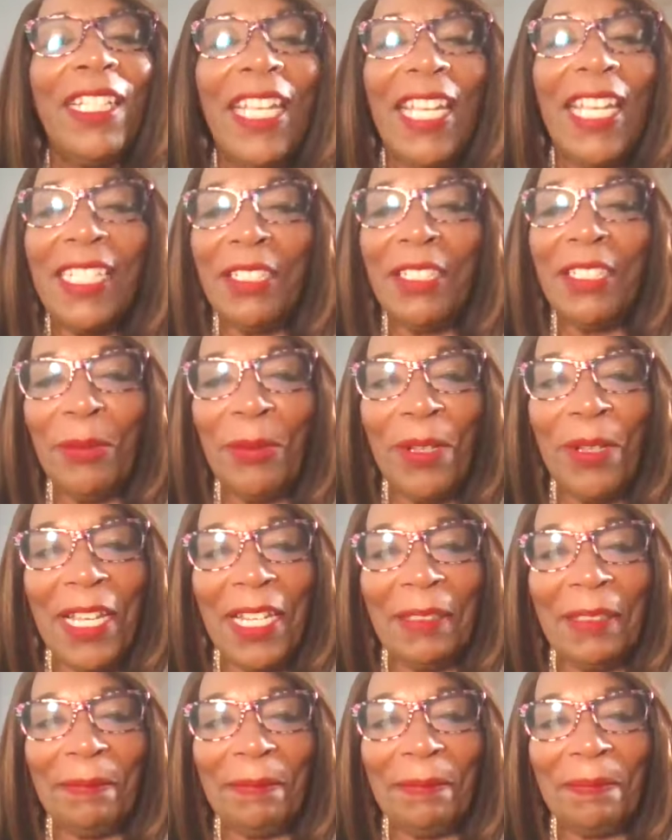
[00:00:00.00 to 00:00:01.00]
Guess
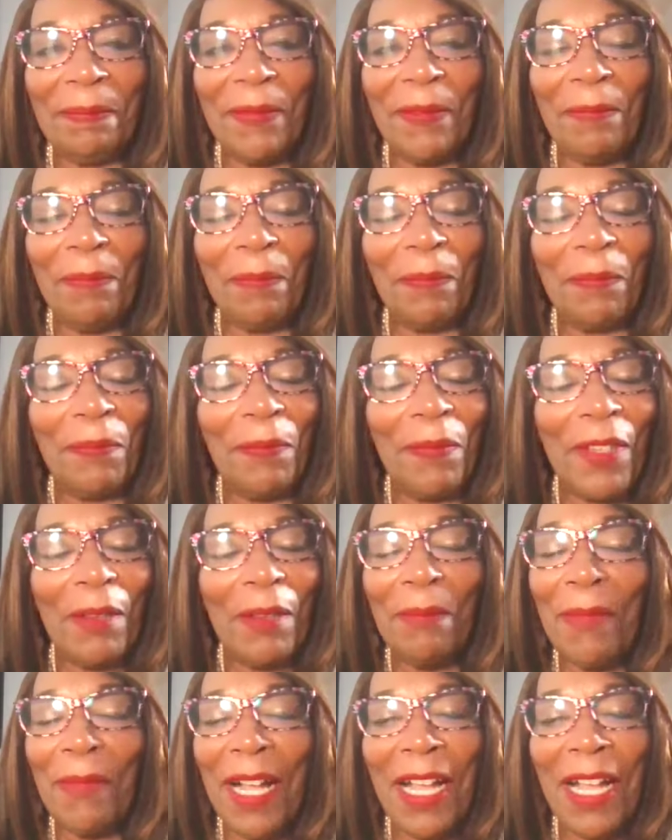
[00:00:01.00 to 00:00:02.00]
what,
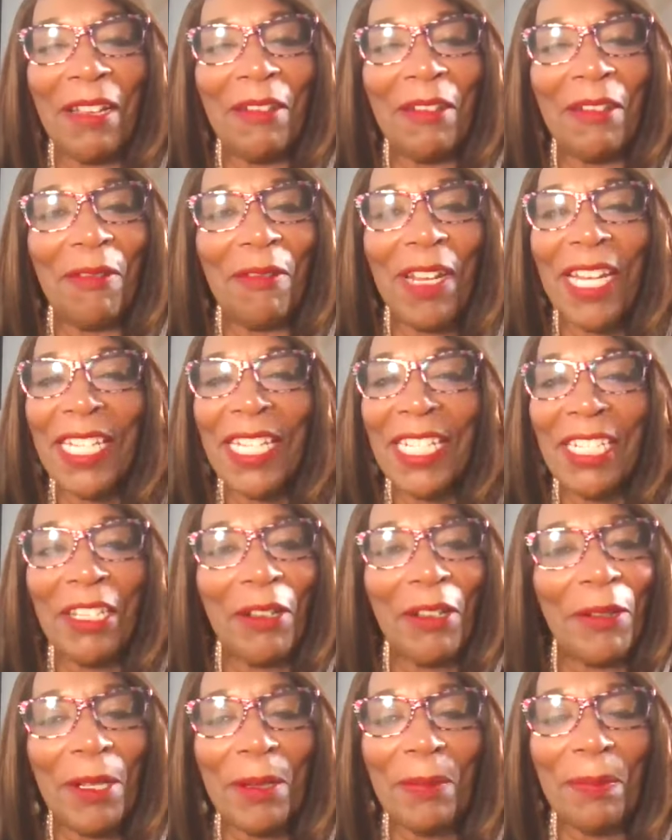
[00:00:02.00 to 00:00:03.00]
my
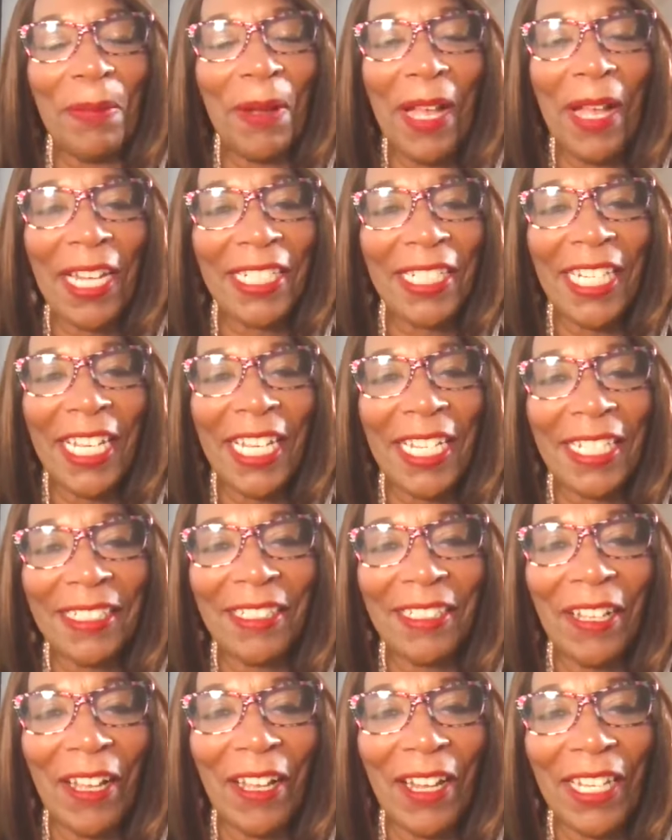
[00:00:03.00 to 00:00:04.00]
radio and
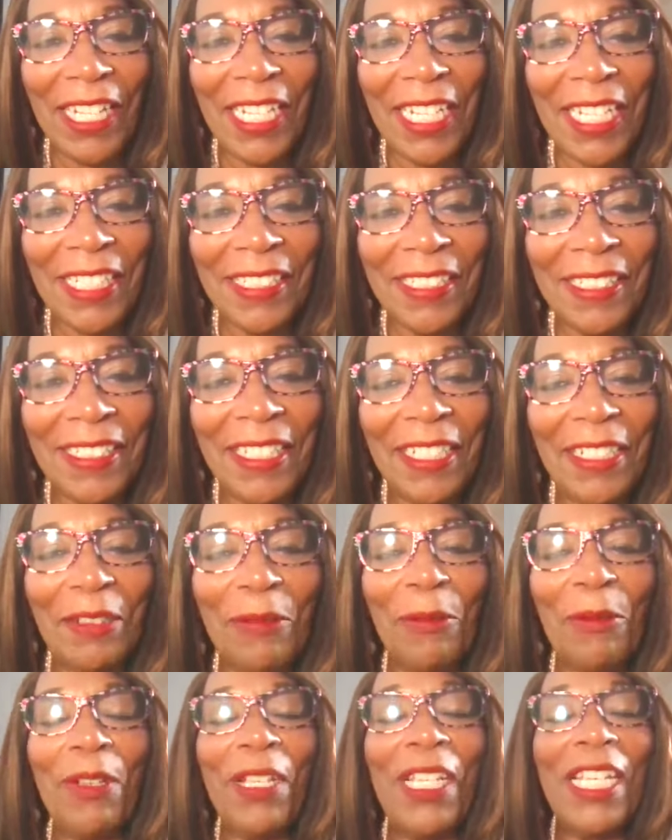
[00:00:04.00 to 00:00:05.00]
podcast audience?
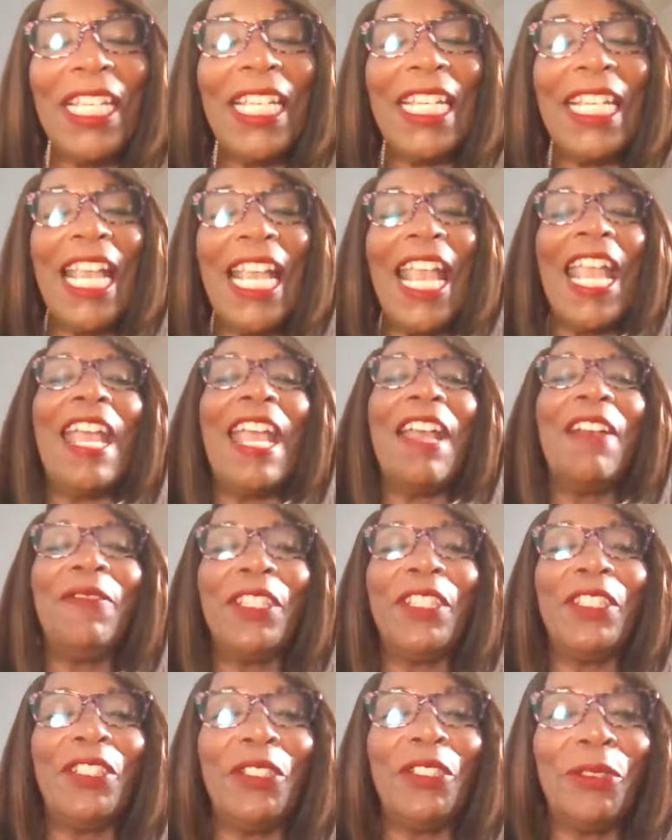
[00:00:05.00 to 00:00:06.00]
We
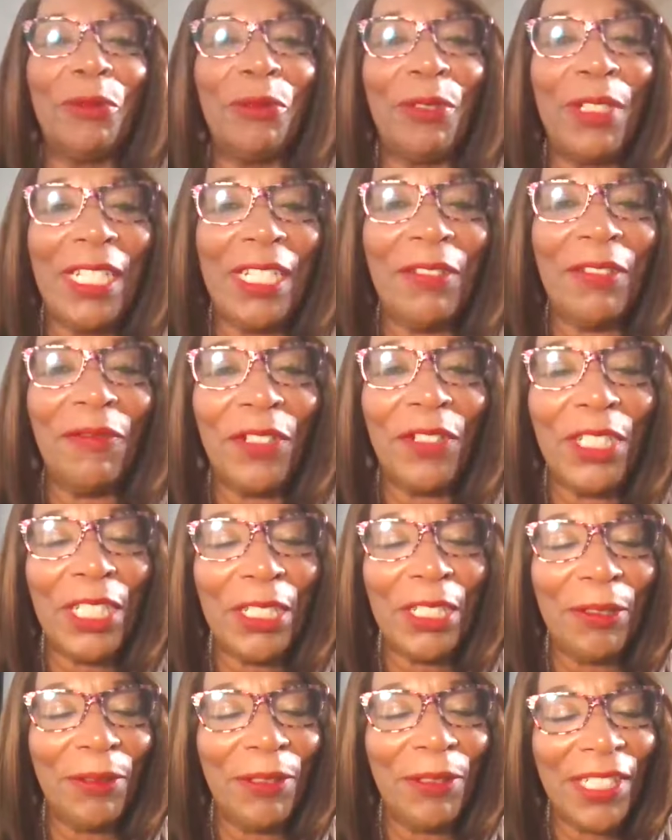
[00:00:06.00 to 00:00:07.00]
have a treat for
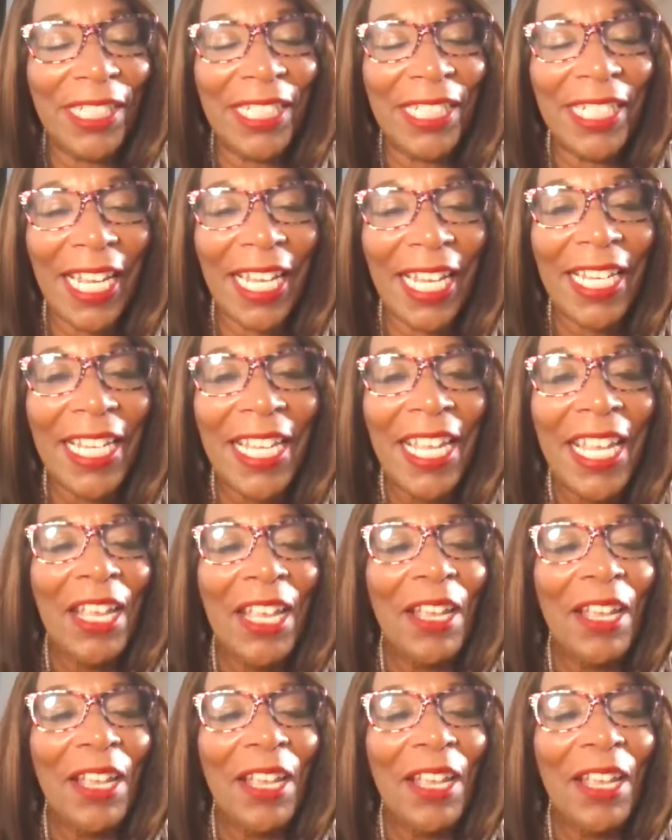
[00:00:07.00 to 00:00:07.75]
you today.